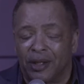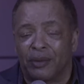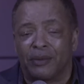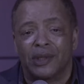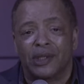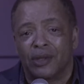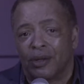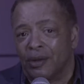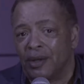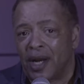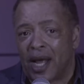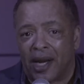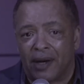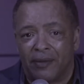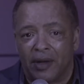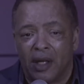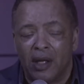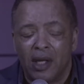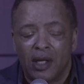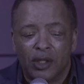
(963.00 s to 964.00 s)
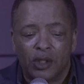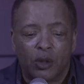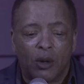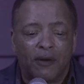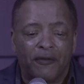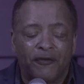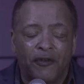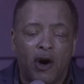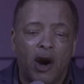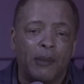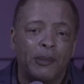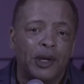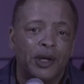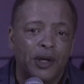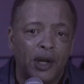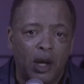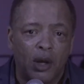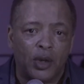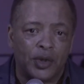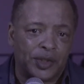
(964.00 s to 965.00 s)
the return out of it. So a farmer
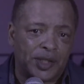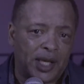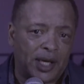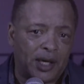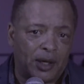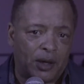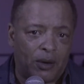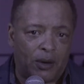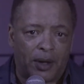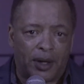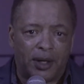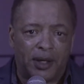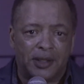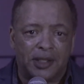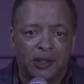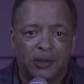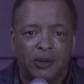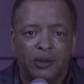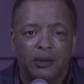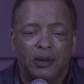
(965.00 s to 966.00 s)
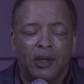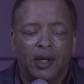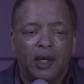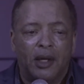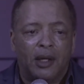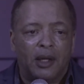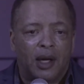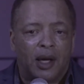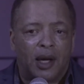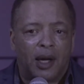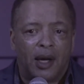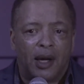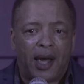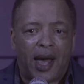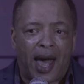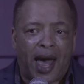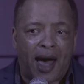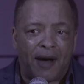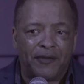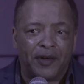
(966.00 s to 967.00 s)
knows that in order to
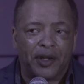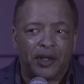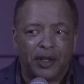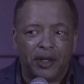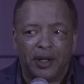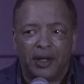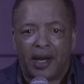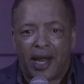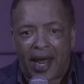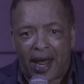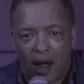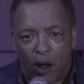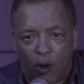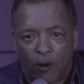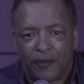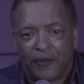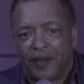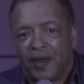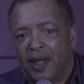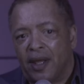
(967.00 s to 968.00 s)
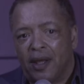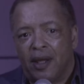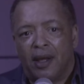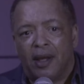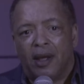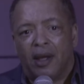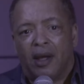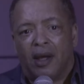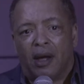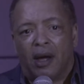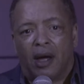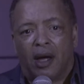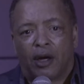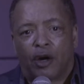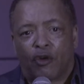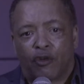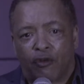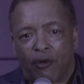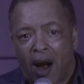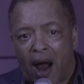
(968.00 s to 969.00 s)
have a good, healthy
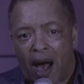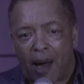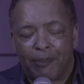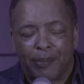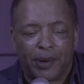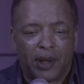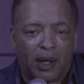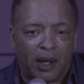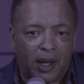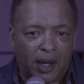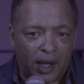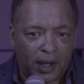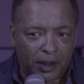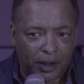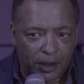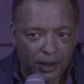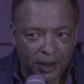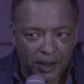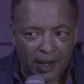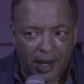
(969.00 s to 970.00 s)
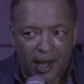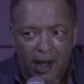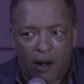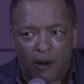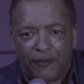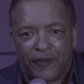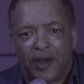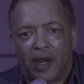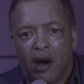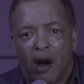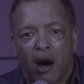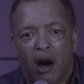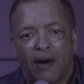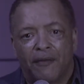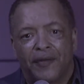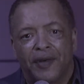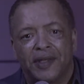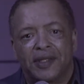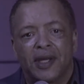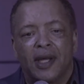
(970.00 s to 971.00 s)
crop, a good, healthy
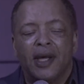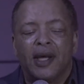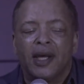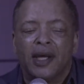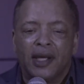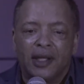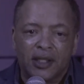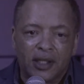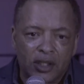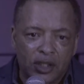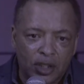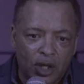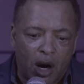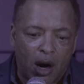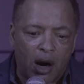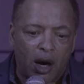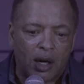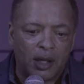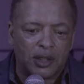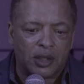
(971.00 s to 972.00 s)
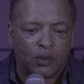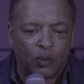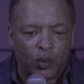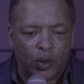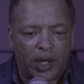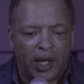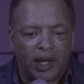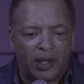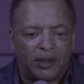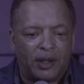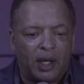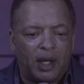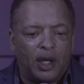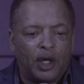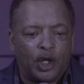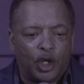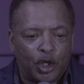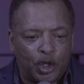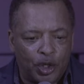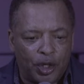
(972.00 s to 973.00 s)
harvest, he starts with
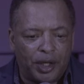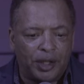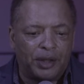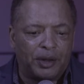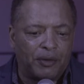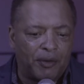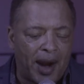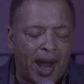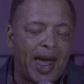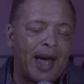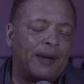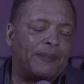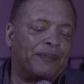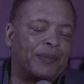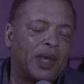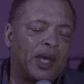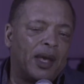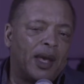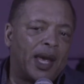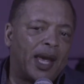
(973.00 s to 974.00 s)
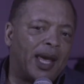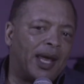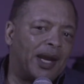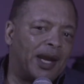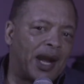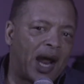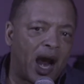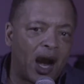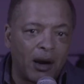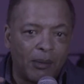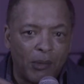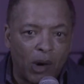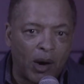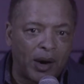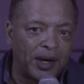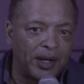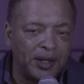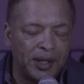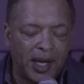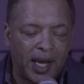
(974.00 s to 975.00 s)
good ground. And in our
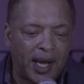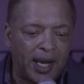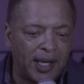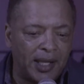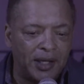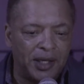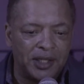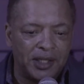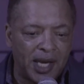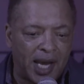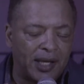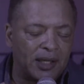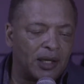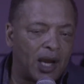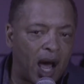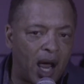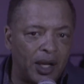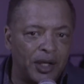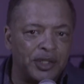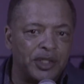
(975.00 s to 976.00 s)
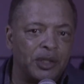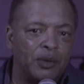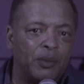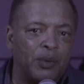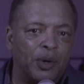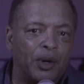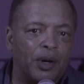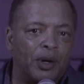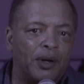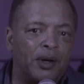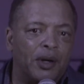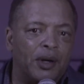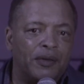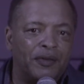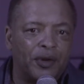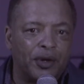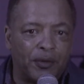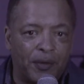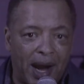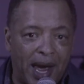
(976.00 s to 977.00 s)
modern day, in the technology world,
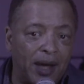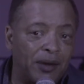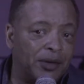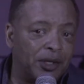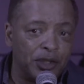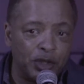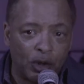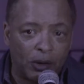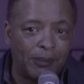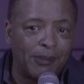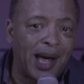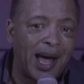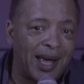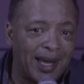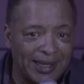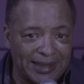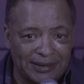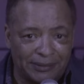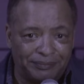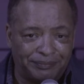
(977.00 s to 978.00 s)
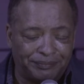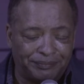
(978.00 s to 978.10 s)
the ground is your mind,